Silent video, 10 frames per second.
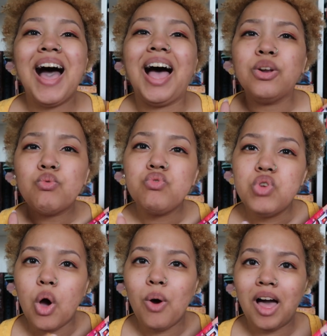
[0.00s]
I don't
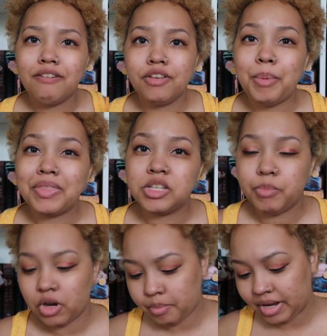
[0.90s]
know how I feel about this
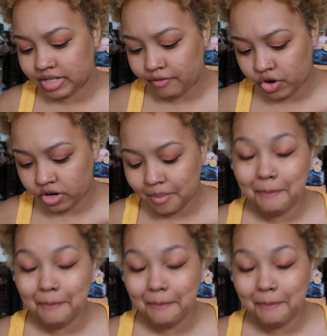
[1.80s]
book because I've heard